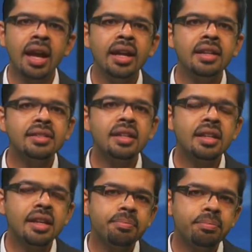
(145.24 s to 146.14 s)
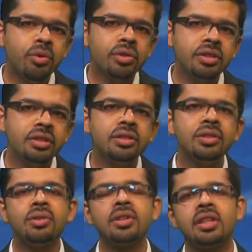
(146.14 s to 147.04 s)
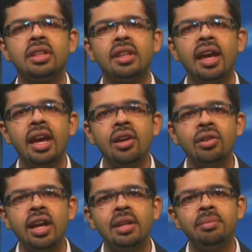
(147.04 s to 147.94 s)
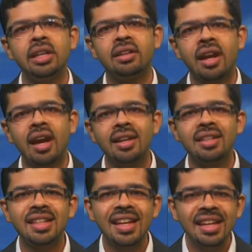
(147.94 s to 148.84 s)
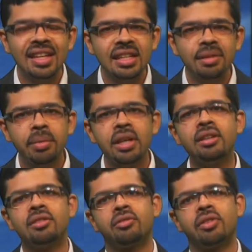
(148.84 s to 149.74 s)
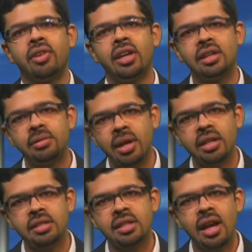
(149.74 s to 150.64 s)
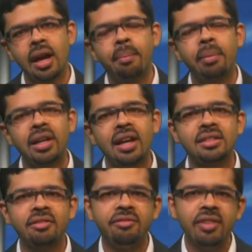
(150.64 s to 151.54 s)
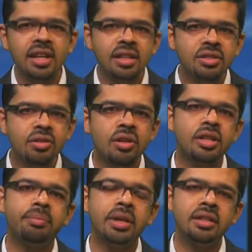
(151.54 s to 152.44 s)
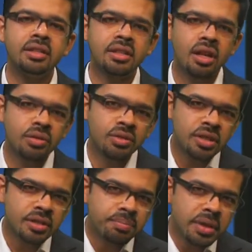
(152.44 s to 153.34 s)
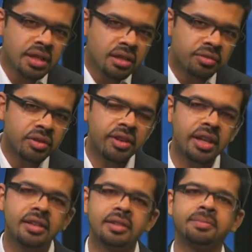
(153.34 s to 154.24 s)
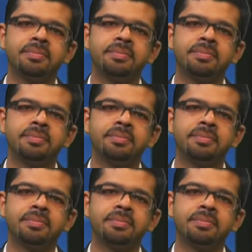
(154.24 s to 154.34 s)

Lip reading: It is then important to note that the aerodynamic drag is independent of the vehicle mass, but has a very strong dependence to the speed of the vehicle.